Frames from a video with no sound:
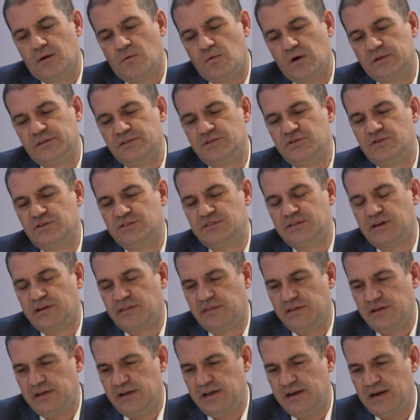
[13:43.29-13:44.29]
what if you
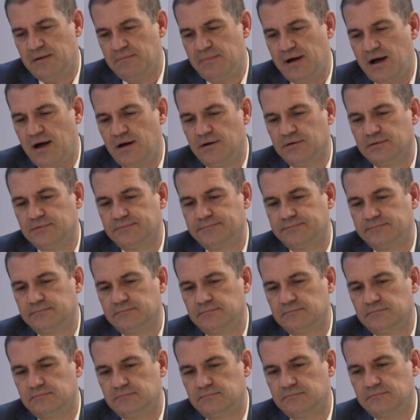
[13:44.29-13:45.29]
start thinking about
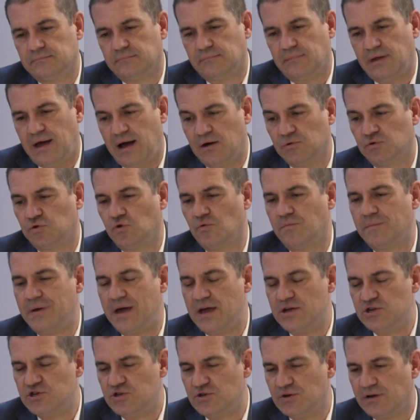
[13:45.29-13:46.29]

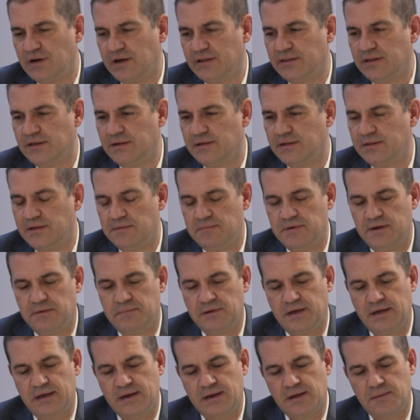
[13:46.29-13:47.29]
automation at the very
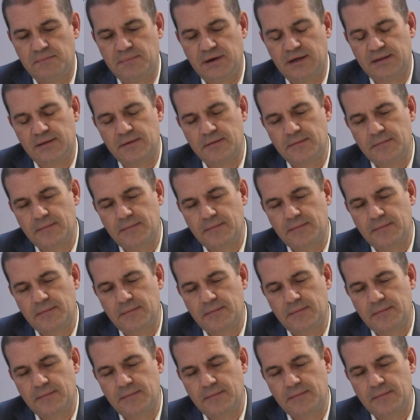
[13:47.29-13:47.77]
beginning? But